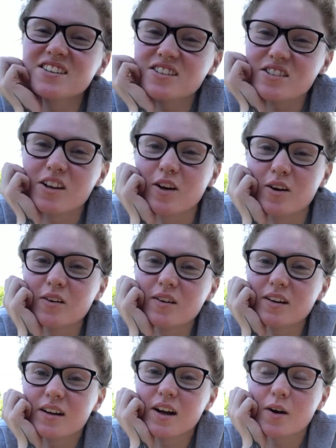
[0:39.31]
So,
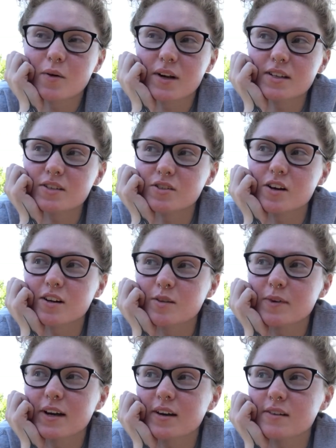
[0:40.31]
I wanted to talk
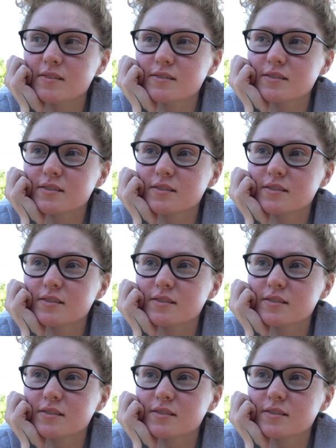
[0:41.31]
about